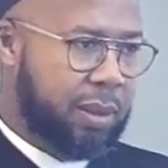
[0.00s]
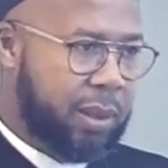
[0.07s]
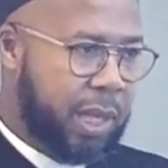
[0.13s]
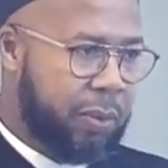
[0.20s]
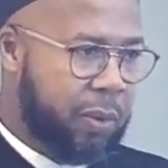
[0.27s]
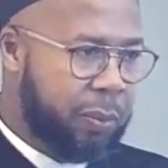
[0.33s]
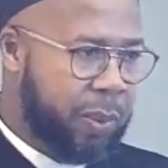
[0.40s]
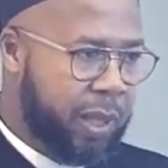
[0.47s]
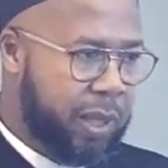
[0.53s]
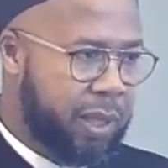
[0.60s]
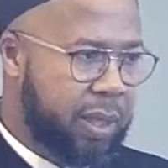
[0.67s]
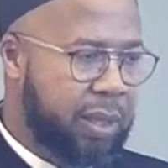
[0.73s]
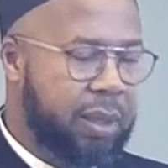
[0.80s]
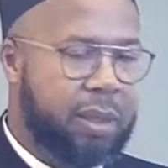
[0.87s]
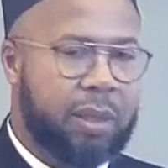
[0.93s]
They will
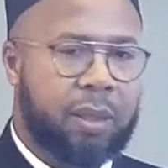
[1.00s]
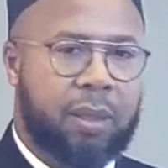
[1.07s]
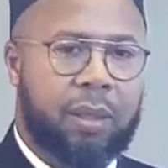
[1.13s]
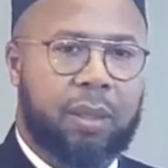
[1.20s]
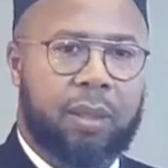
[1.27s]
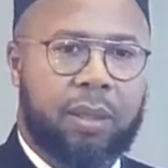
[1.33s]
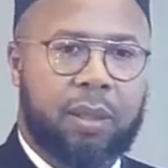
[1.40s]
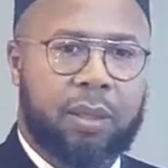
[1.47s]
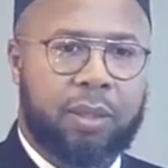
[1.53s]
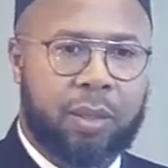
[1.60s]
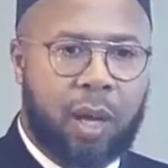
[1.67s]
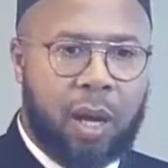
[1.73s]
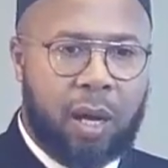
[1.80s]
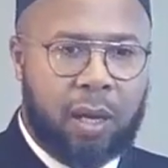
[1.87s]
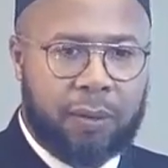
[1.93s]
be
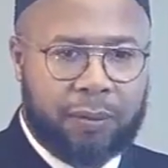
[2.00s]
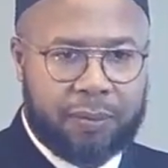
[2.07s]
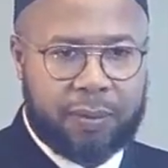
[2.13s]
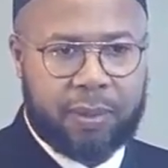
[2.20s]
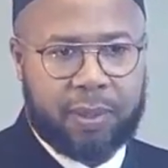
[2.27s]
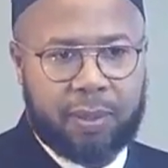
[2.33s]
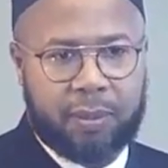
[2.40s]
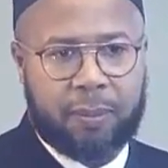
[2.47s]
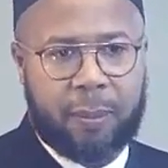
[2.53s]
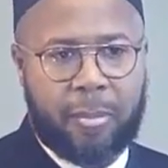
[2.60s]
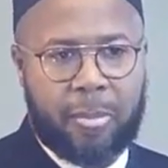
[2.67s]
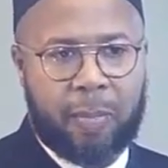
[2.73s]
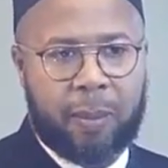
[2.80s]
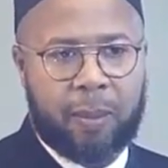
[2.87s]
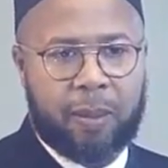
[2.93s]
soft
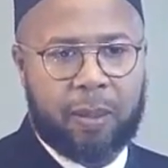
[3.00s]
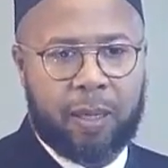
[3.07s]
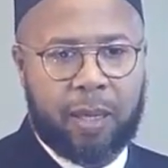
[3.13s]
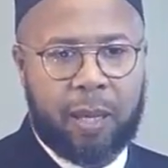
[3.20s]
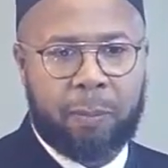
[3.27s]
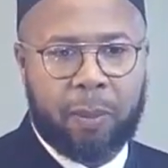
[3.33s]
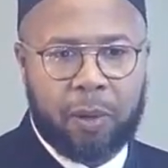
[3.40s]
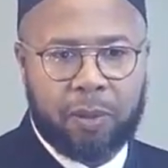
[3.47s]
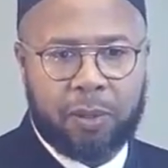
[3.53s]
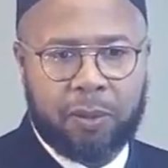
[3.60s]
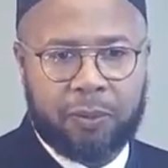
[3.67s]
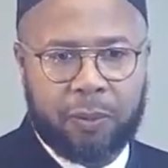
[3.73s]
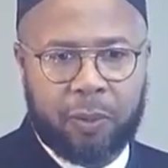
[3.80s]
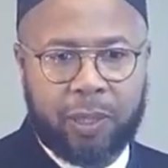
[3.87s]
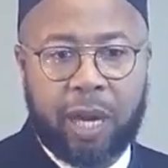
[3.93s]
and
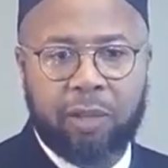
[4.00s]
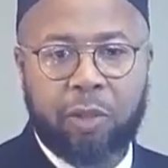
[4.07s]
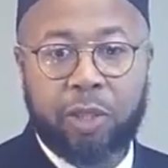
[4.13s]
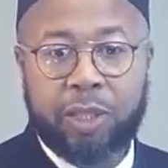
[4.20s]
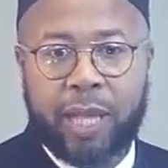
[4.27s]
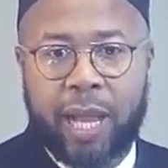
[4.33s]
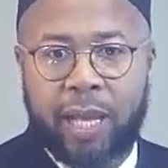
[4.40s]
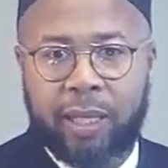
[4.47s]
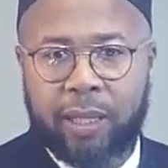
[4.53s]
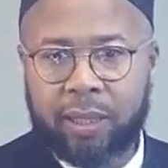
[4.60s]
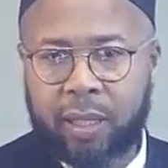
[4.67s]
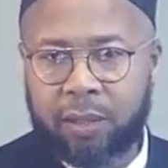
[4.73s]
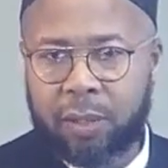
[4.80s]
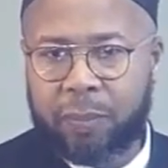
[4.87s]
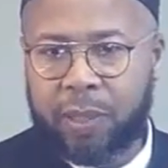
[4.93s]
merciful and
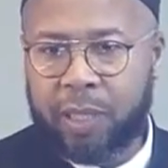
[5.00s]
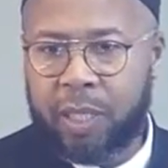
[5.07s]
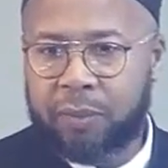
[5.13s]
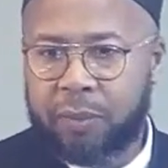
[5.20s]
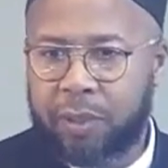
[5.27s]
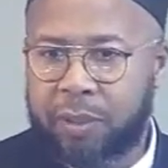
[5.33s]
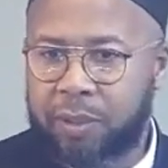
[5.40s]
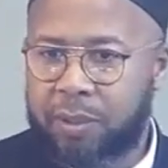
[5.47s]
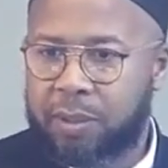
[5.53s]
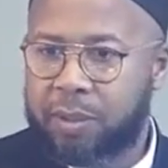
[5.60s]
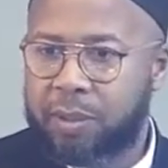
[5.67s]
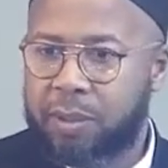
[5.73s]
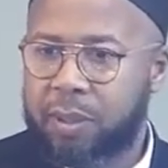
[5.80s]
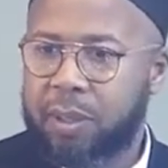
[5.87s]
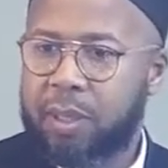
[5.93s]
understanding of the
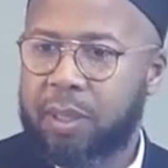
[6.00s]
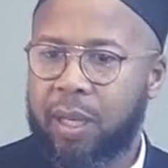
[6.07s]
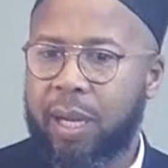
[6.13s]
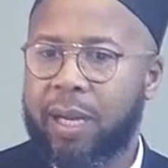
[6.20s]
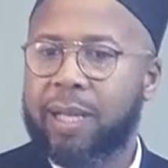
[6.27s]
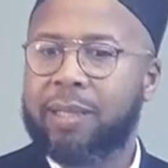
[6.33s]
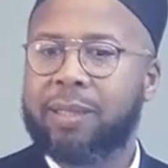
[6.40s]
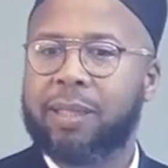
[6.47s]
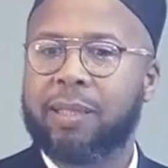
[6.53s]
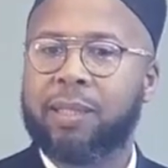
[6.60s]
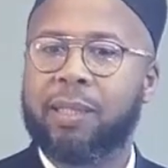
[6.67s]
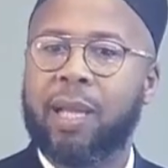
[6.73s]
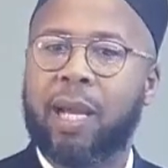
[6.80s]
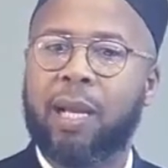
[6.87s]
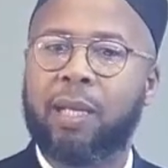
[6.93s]
believers.
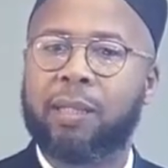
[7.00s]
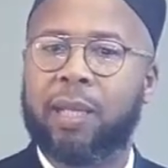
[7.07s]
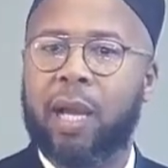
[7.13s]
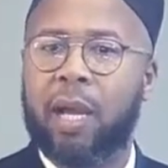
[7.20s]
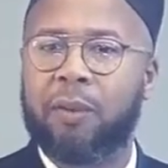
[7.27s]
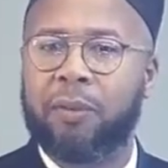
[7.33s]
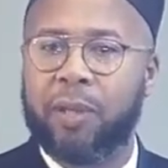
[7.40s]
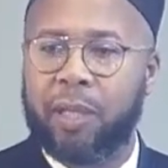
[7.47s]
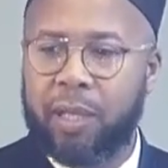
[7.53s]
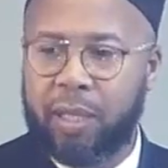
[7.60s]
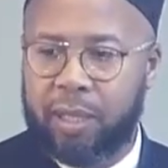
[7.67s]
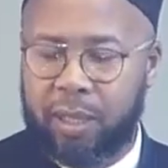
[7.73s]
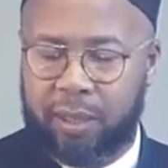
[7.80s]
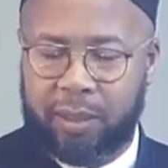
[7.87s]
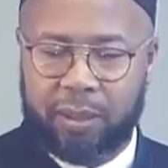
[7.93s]
A'izzatin 'alal
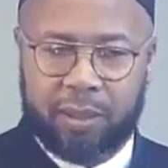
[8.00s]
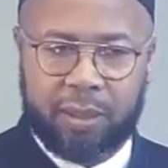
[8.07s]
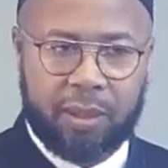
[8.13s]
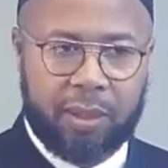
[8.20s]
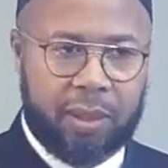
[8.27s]
kafirin.